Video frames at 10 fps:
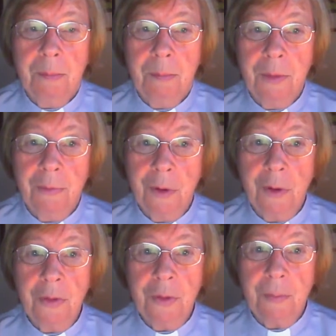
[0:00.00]

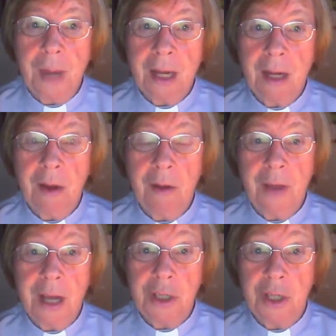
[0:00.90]
Before the Battle of
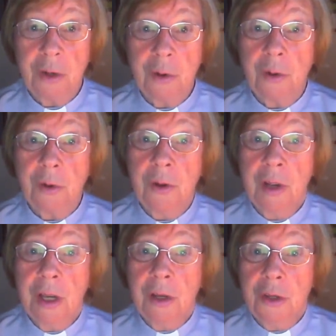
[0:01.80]
Agincourt,
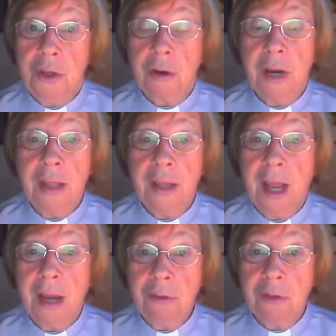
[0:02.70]
during the
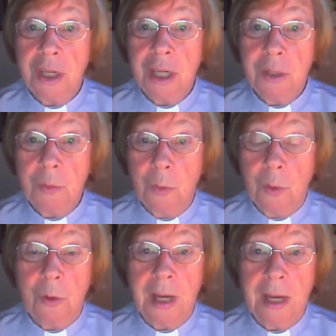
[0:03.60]
Hundred Years'
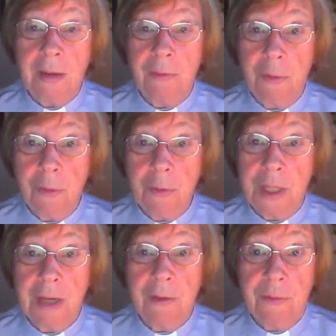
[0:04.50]
War in
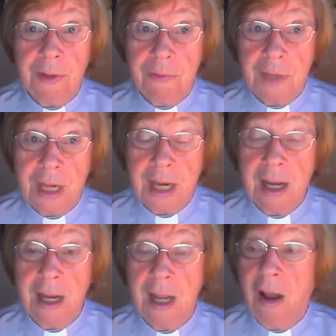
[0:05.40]

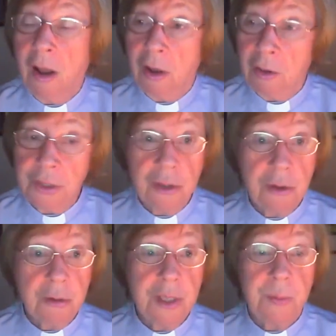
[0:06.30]
1415, on St.
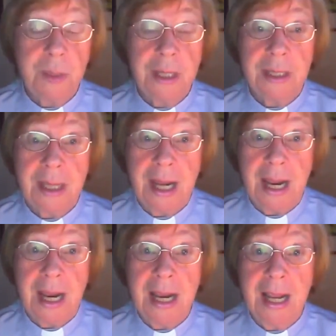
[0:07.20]
Crispin's
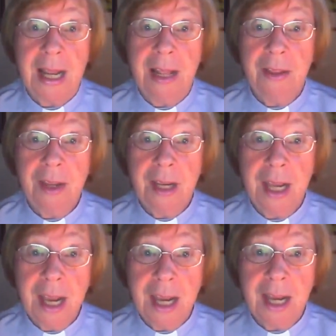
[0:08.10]
Day, the
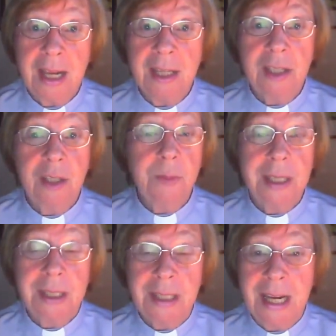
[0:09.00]
king is to be
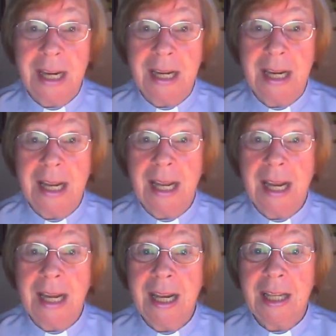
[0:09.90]
seen
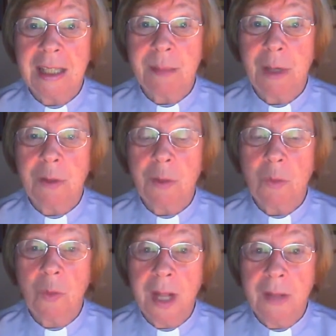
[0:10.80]
in his most
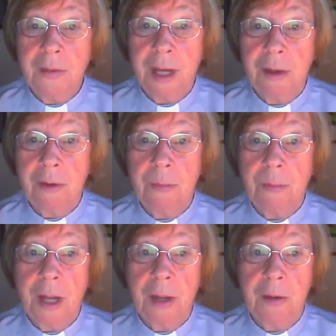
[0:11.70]
well-known
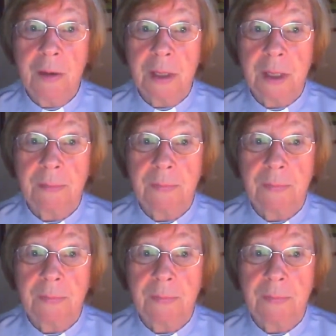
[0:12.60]
pose.